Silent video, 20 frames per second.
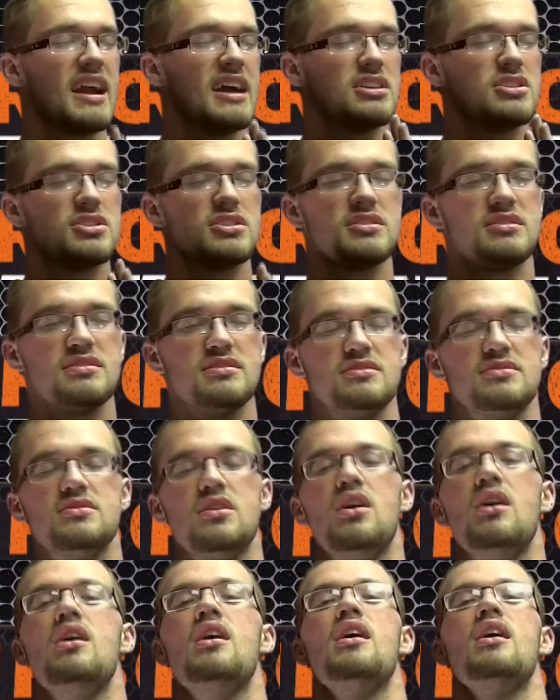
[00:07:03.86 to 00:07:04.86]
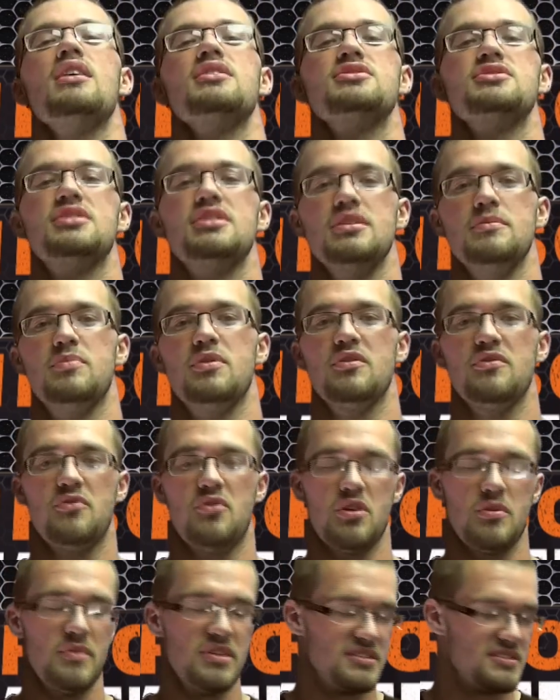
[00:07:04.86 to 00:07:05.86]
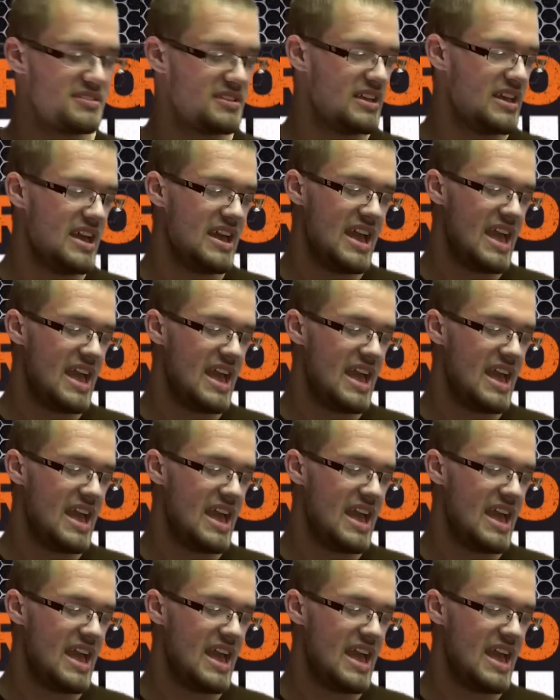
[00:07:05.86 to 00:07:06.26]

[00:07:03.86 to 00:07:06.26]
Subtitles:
got such good performance.